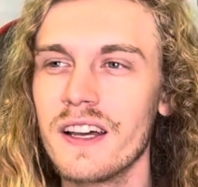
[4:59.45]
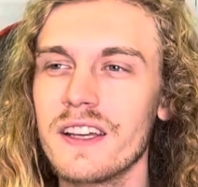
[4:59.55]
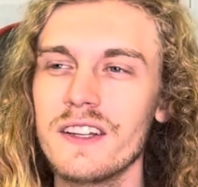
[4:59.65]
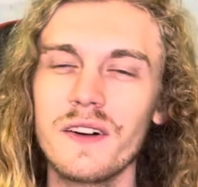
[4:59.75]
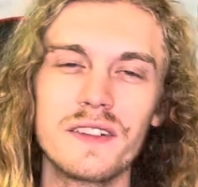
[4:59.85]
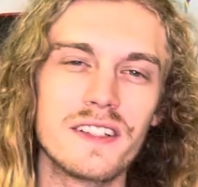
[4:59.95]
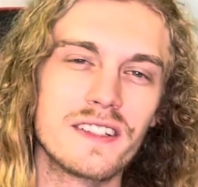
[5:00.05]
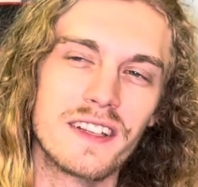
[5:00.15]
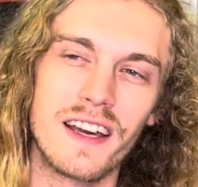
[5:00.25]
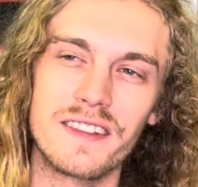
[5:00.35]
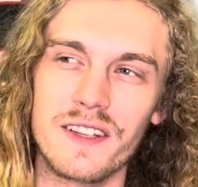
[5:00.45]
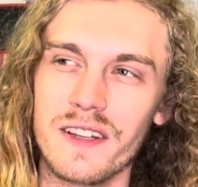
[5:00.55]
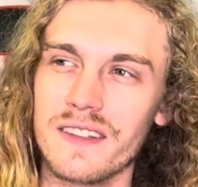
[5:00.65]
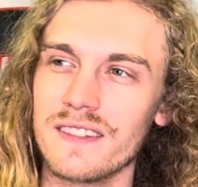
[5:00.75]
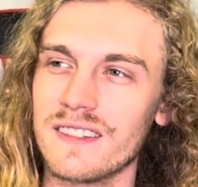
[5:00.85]
You know how Disney had the,
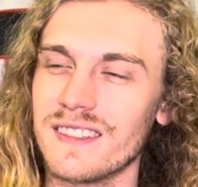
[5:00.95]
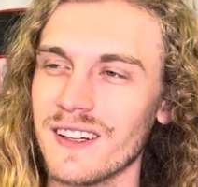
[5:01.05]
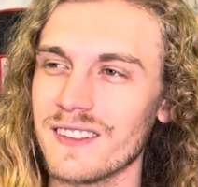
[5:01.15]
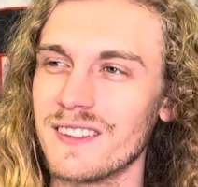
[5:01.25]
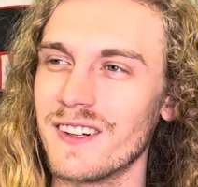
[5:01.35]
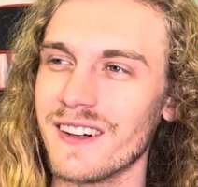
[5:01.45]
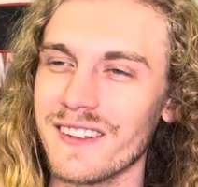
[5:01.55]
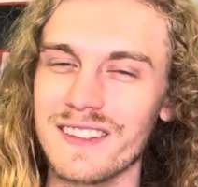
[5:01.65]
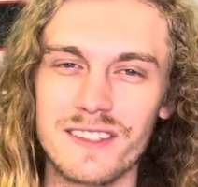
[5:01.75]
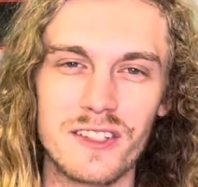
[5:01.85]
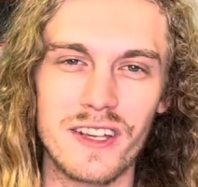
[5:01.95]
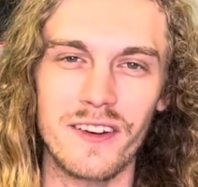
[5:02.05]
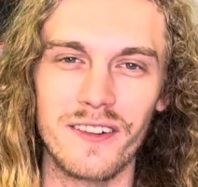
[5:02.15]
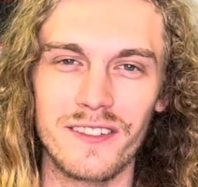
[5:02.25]
like, you know, like on Disney Channel,